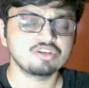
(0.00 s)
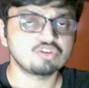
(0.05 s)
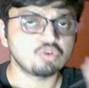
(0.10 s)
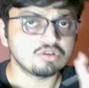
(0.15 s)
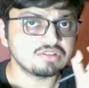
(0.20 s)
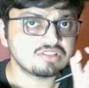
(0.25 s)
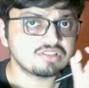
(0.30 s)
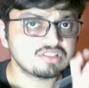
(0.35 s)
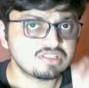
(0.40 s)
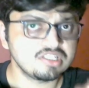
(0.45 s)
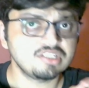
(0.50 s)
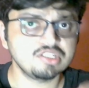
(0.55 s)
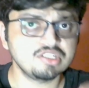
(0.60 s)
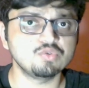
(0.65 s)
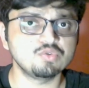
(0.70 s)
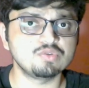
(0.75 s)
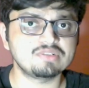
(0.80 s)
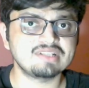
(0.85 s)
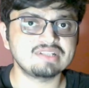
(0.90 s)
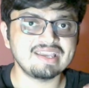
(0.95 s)

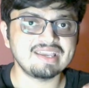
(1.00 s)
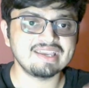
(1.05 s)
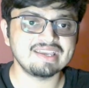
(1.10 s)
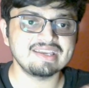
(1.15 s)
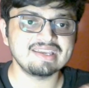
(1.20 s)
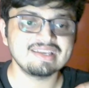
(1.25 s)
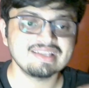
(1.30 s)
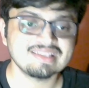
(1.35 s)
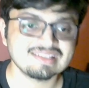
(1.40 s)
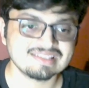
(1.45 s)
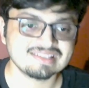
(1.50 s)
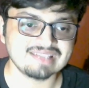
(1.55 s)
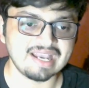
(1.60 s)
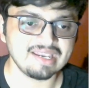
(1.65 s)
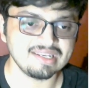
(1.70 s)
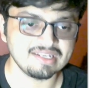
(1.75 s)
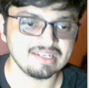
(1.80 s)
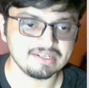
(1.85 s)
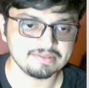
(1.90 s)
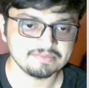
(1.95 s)
constitute a
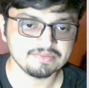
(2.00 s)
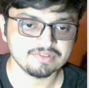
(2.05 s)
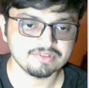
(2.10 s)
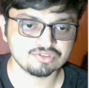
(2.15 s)
sign.